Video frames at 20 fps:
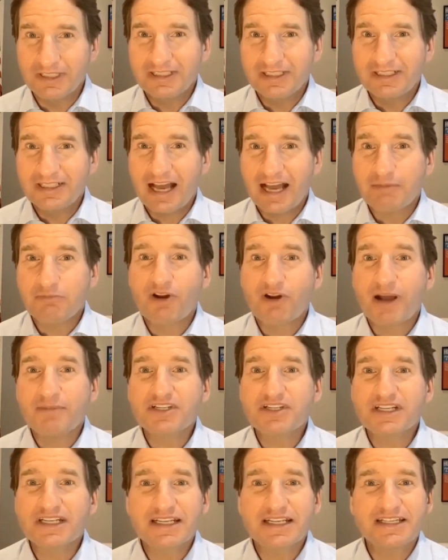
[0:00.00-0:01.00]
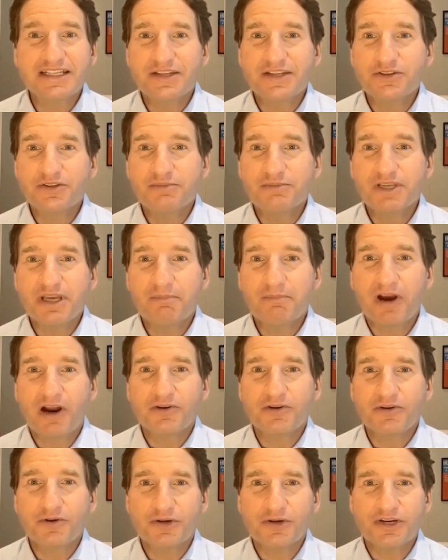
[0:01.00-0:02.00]
I promise to continue to be a
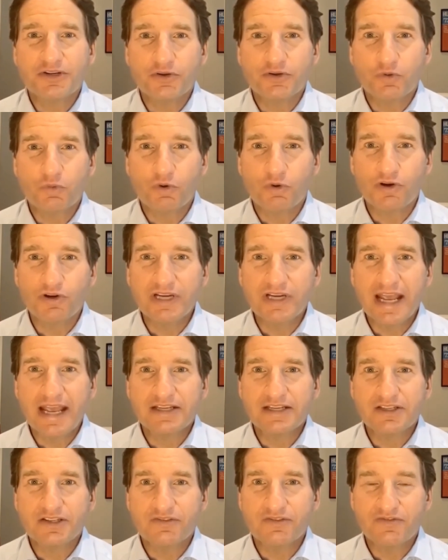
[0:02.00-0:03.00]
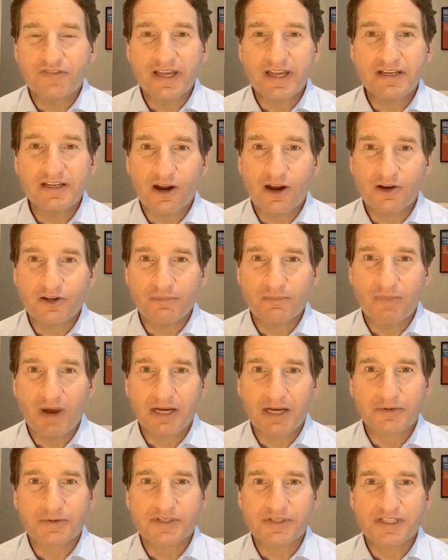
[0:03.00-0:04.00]
partner in your work and to defend our
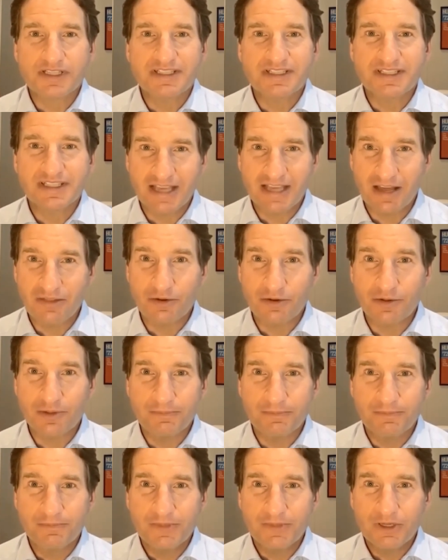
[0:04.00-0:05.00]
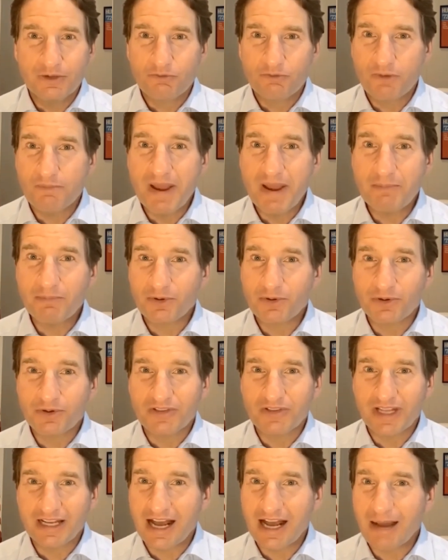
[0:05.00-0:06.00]
democracy together. Remember
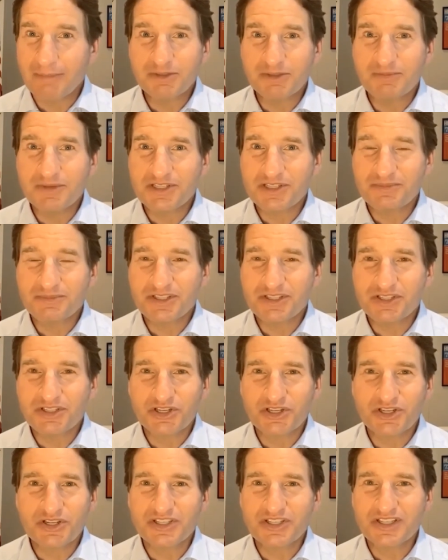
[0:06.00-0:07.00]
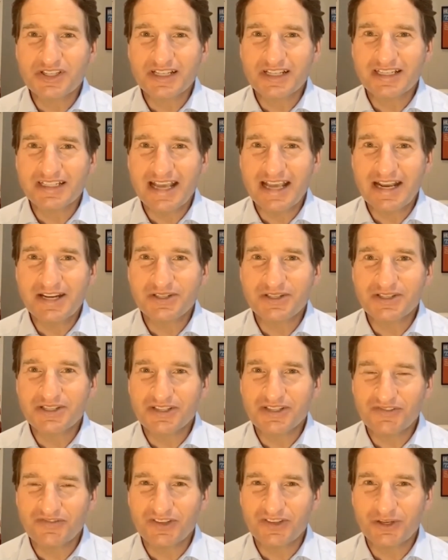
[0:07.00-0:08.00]
that optimism is just as contagious as
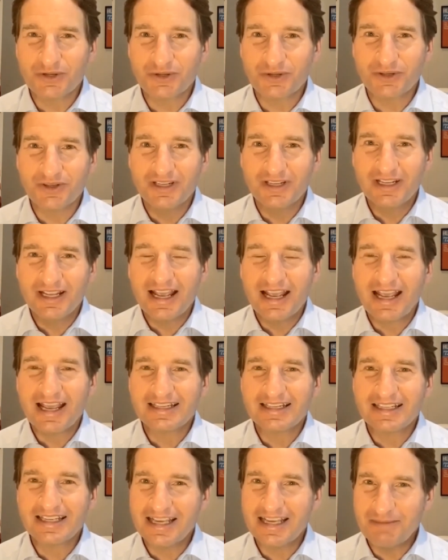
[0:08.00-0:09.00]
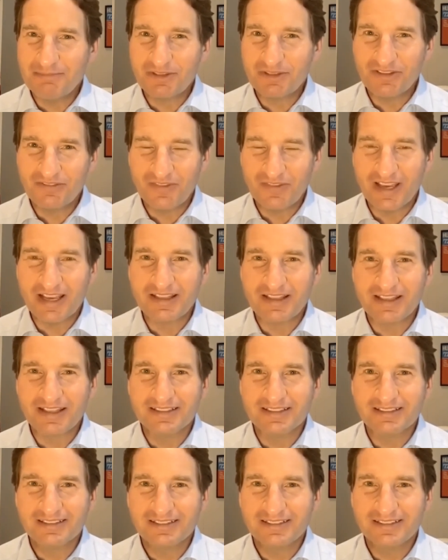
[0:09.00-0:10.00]
fear, and keep the faith.
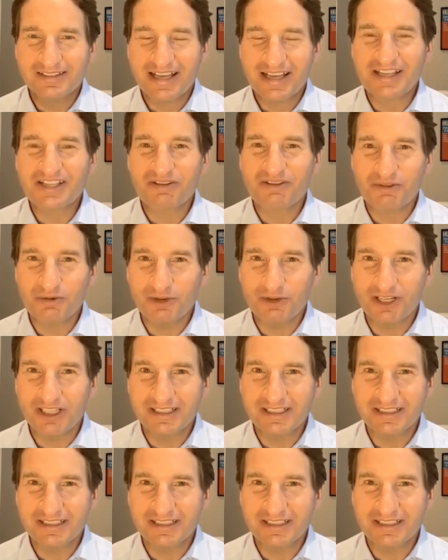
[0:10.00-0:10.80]
Thanks, everybody.